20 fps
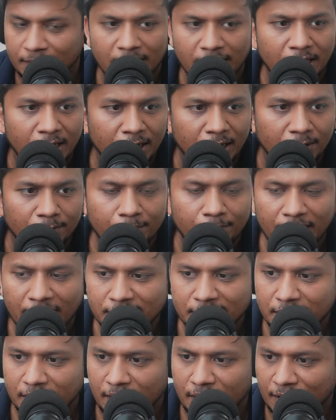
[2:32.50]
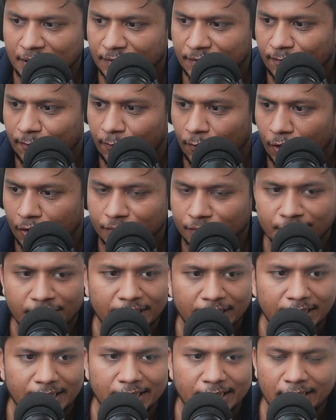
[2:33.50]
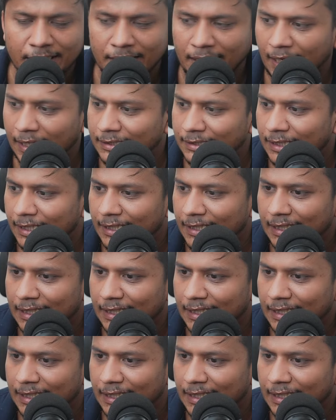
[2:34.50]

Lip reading: But unfortunately, as I can